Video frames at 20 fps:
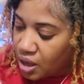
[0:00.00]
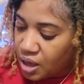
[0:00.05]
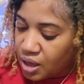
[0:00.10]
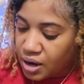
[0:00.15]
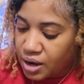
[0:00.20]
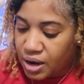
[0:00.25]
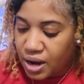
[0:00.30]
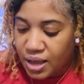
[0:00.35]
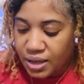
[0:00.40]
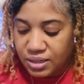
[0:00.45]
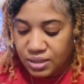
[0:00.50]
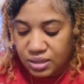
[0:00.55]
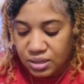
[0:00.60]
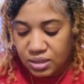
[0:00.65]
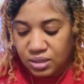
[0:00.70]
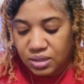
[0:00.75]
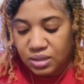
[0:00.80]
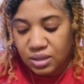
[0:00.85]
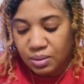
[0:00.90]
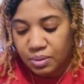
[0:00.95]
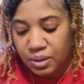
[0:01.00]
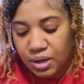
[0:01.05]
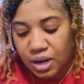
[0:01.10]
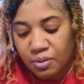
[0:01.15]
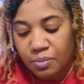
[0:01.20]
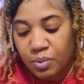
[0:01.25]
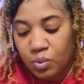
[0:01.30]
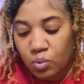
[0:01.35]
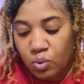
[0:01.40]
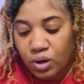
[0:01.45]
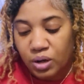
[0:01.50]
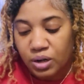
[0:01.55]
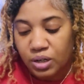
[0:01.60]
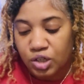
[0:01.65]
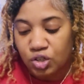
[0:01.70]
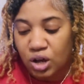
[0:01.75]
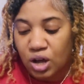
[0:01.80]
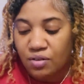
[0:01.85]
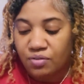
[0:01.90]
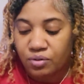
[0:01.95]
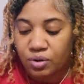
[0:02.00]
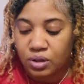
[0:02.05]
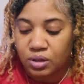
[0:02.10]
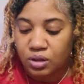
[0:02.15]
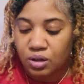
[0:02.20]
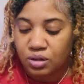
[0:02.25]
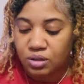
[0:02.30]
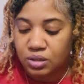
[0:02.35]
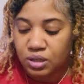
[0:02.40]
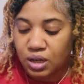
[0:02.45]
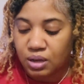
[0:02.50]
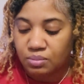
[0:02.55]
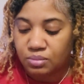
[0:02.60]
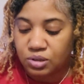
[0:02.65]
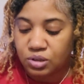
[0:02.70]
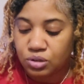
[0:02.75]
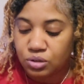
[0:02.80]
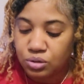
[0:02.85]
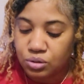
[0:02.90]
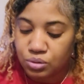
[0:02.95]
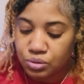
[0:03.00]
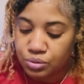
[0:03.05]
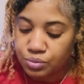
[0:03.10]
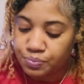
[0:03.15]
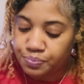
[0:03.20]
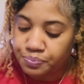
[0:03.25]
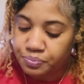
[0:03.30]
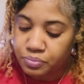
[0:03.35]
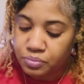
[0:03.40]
Next, this is something I've been wanting to try for a long time too.